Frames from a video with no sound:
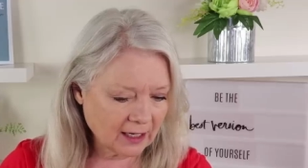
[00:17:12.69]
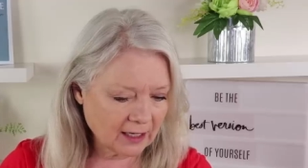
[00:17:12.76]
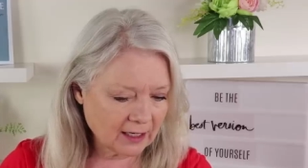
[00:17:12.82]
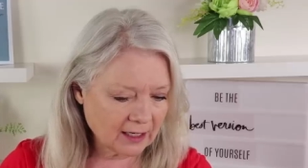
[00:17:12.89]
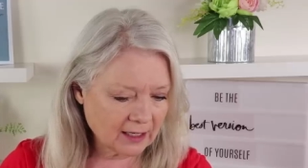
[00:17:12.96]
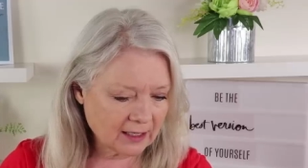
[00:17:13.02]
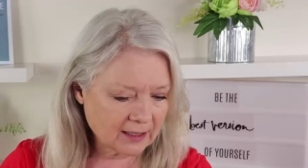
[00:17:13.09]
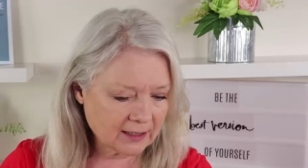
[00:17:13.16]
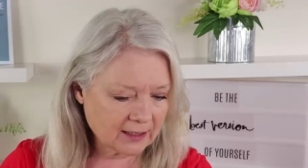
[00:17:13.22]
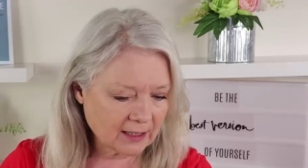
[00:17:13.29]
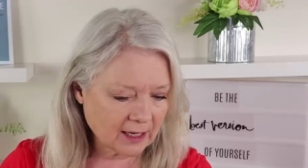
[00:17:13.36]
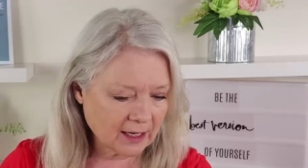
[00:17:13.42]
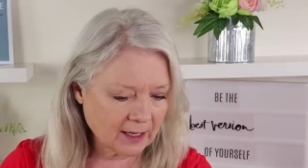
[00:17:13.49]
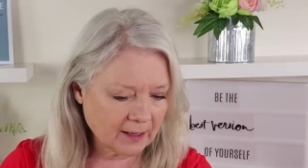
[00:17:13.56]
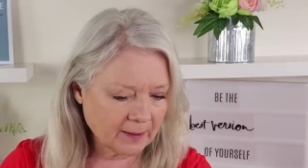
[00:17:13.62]
It is
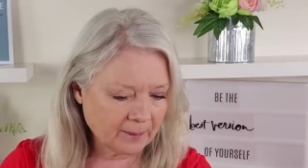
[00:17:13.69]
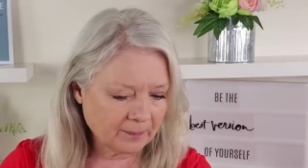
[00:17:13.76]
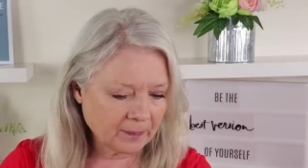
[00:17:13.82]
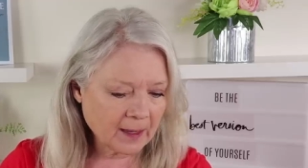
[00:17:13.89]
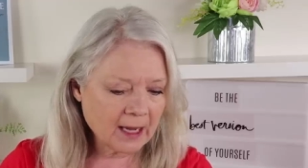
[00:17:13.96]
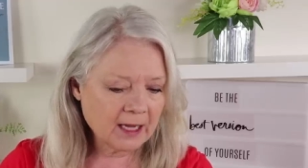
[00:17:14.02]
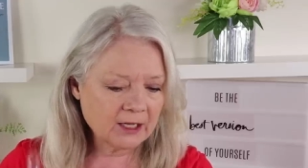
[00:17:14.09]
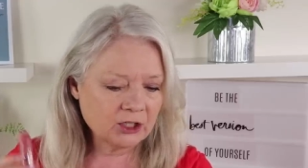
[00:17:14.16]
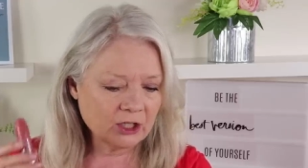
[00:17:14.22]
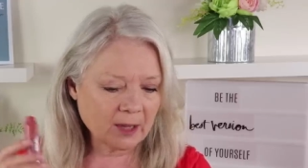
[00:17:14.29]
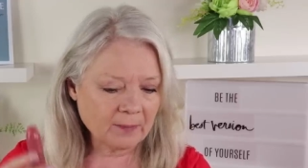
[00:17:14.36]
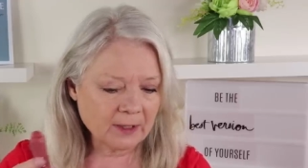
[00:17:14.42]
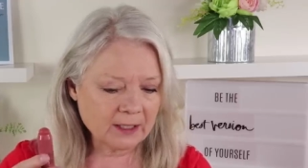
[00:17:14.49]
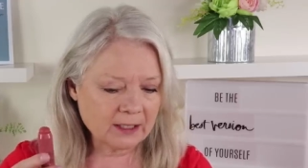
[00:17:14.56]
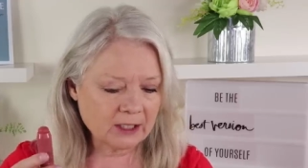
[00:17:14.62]
um,
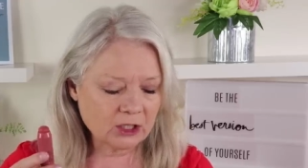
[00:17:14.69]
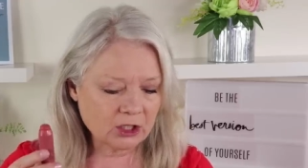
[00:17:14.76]
chubby